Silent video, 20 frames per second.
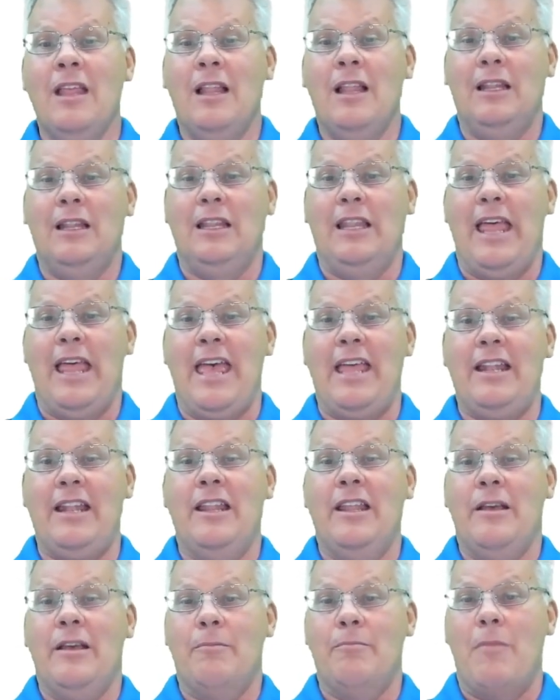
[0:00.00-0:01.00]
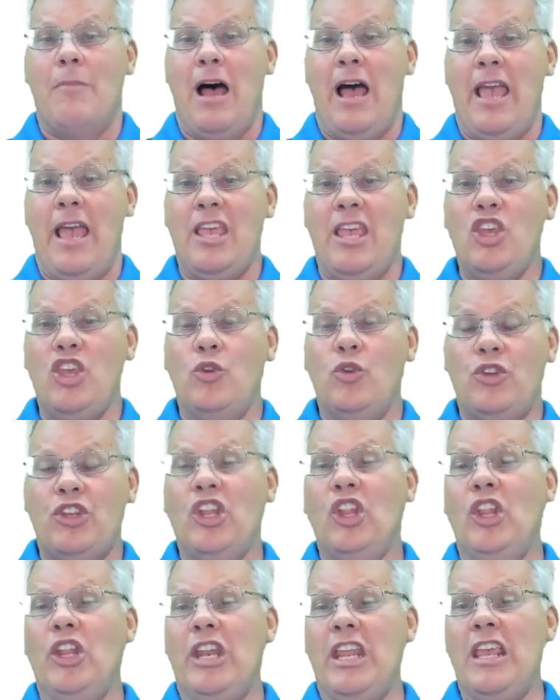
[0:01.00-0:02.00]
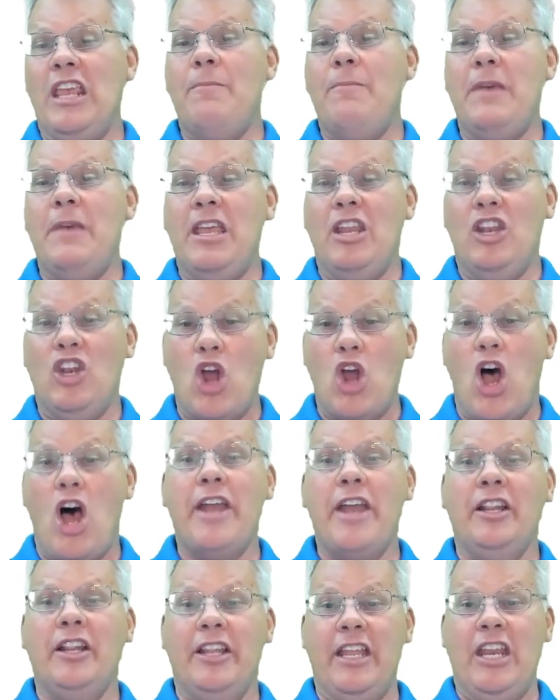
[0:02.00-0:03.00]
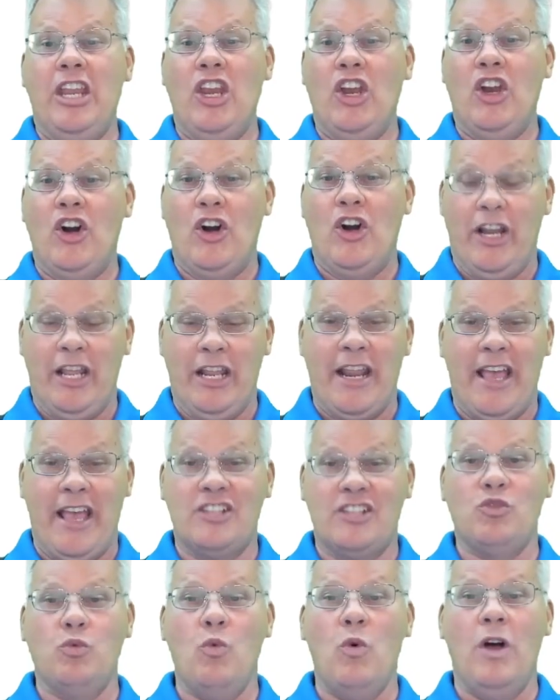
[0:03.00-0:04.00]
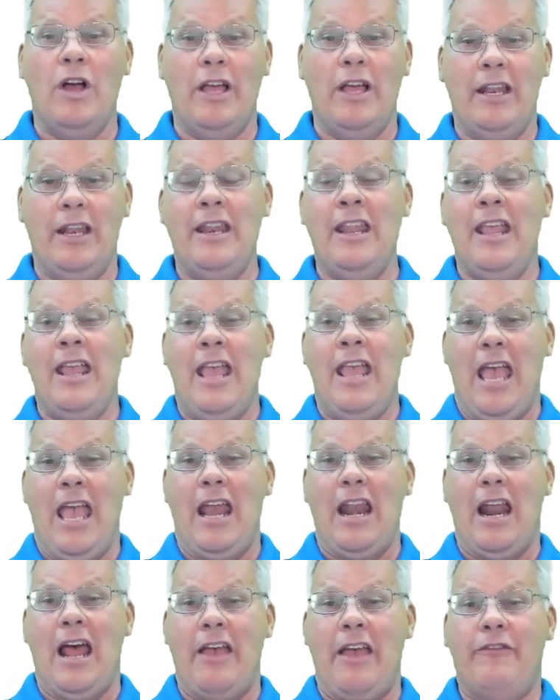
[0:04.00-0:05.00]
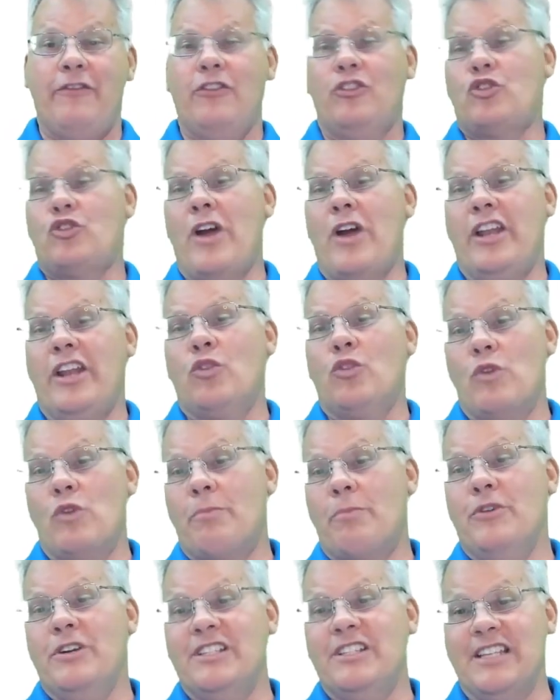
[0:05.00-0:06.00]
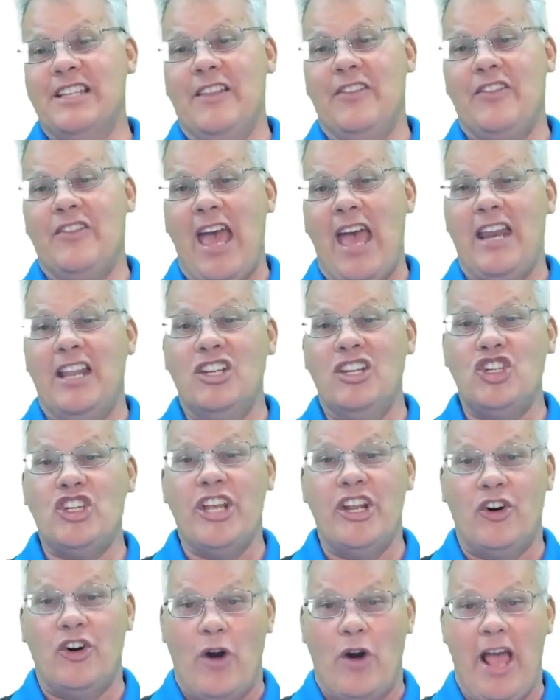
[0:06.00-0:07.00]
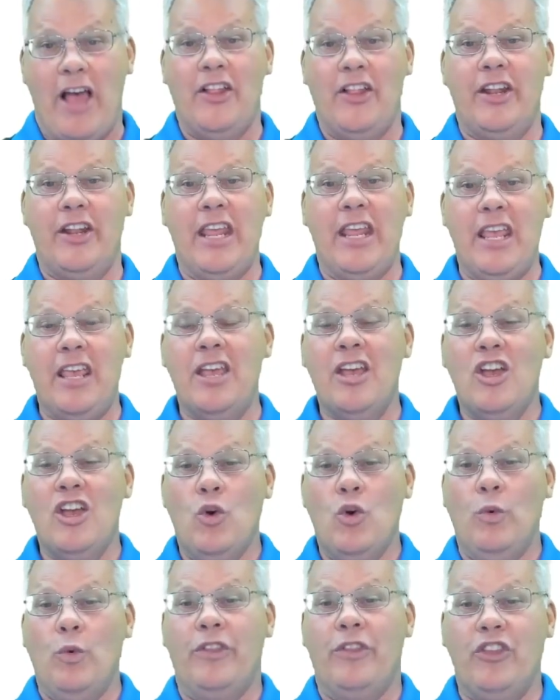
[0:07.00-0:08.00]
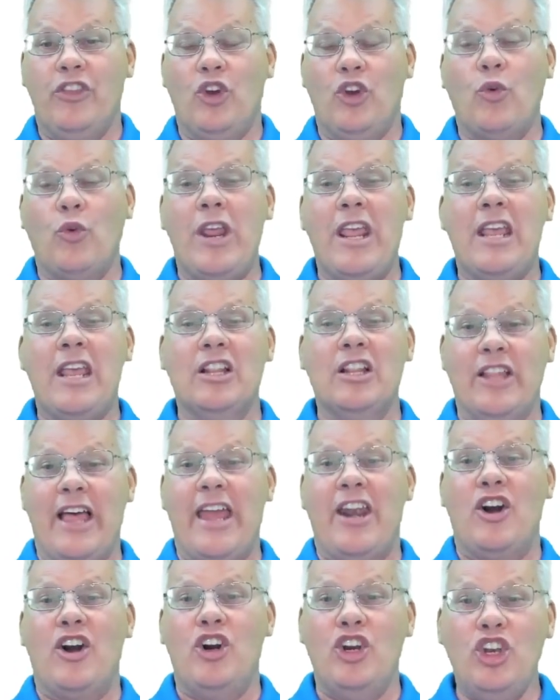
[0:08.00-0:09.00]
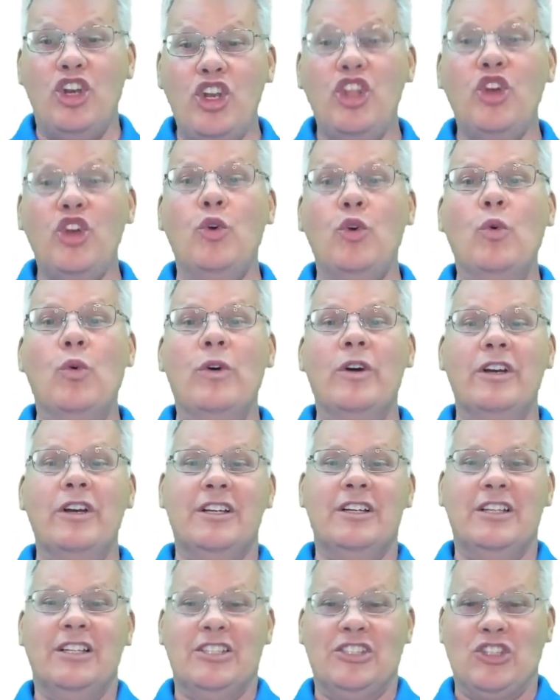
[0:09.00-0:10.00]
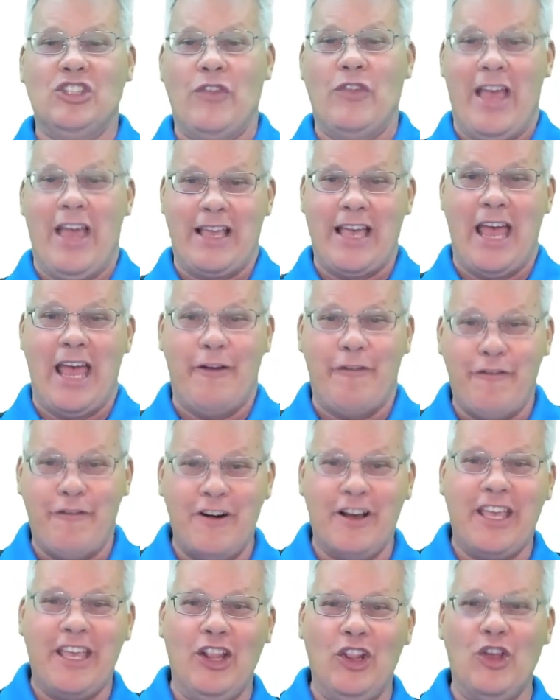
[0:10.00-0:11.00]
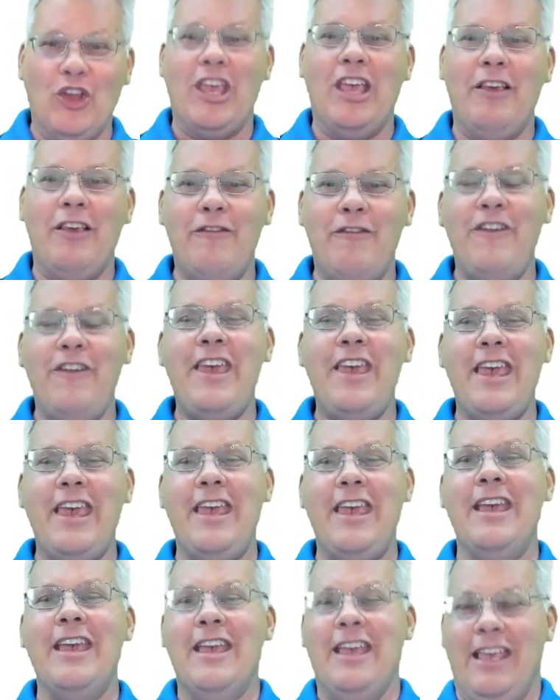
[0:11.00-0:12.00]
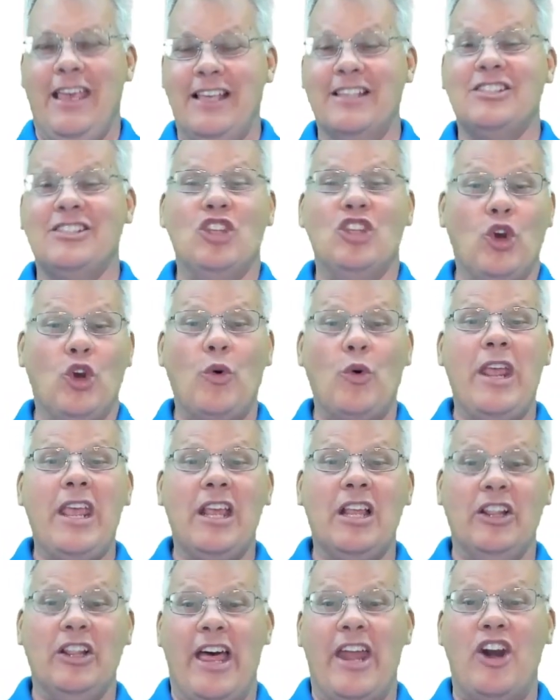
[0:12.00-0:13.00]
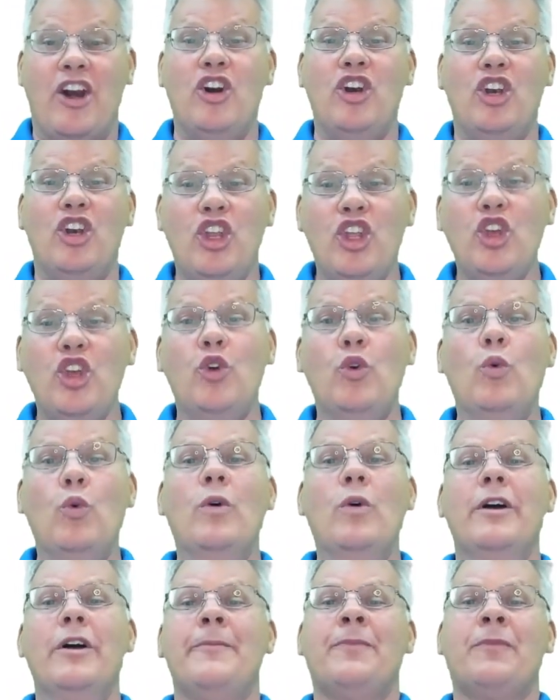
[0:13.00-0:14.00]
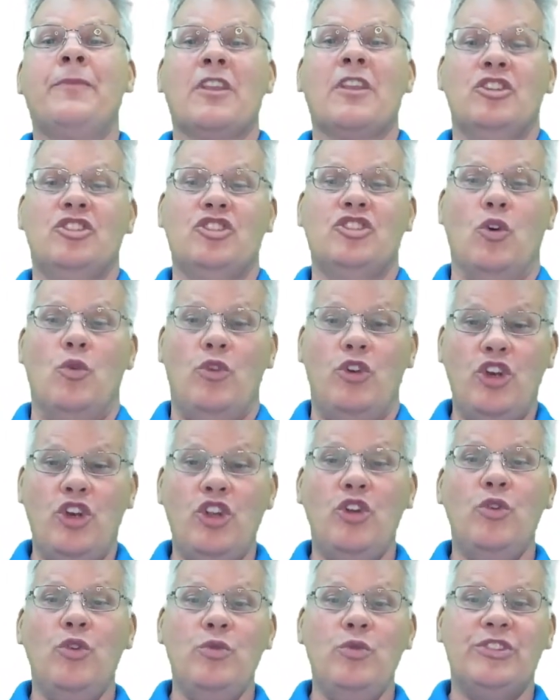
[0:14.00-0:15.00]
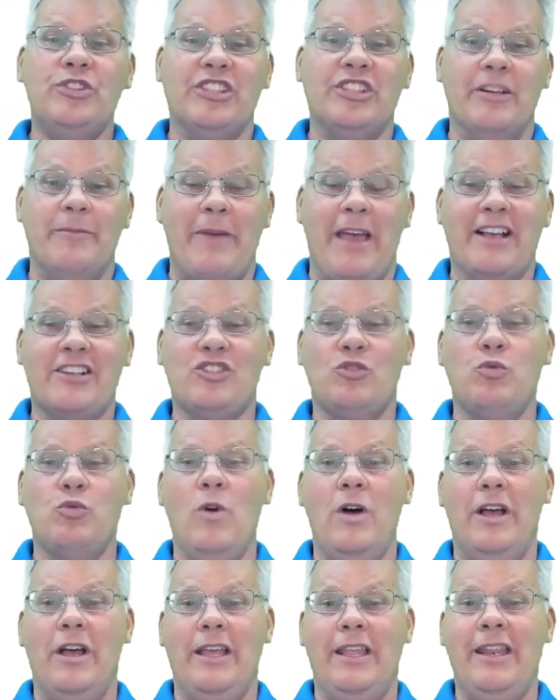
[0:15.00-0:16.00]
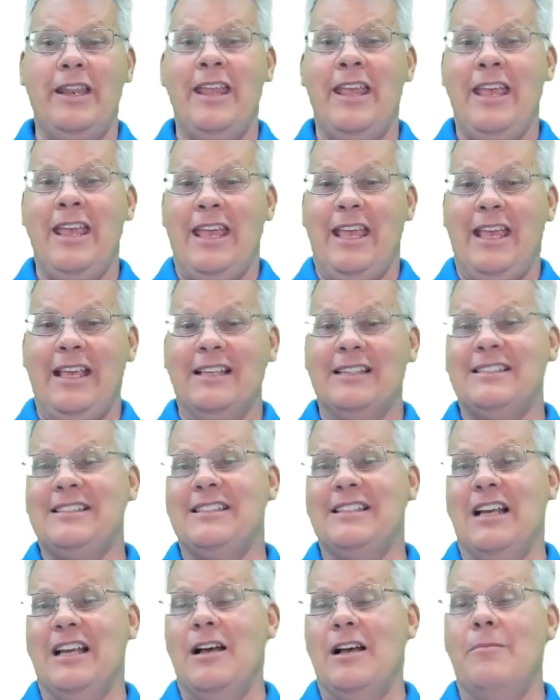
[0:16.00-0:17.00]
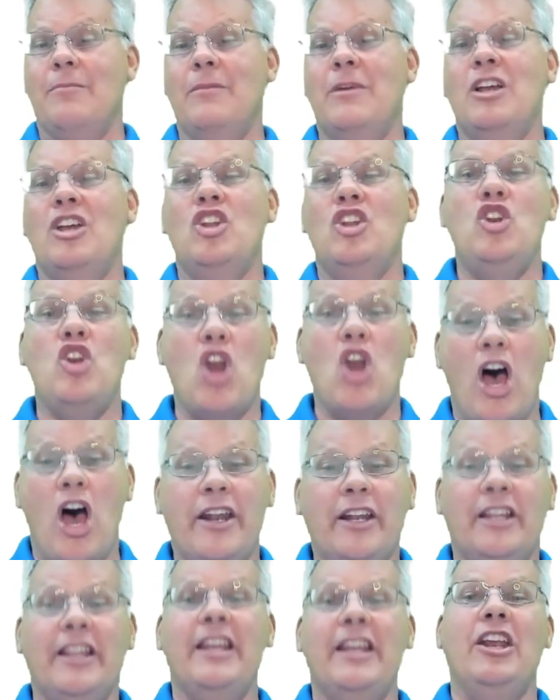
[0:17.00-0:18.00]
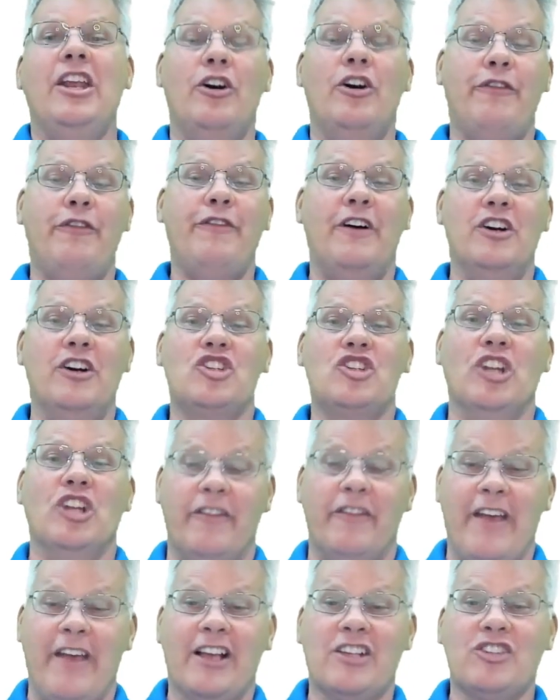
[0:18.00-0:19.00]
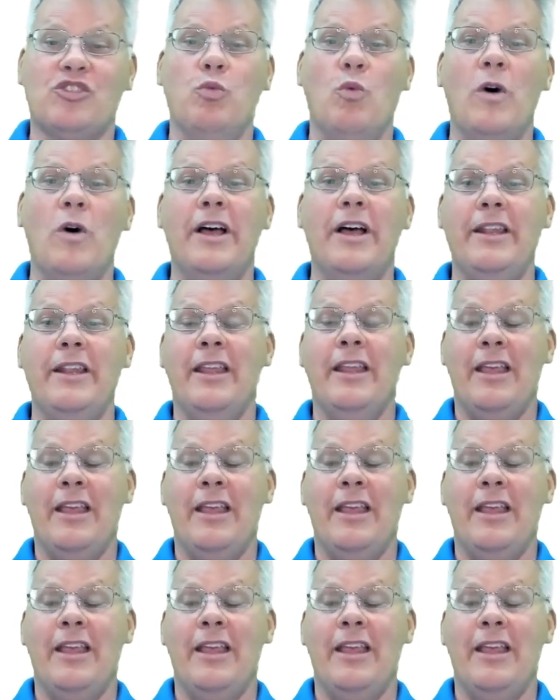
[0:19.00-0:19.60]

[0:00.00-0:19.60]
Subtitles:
let my utility be nonlinear in x1, and I've tried to represent that in generality with the Greek letter nu. So that kind of funky looking V is the Greek letter nu. So nu sub x1 is some nonlinear function of x1.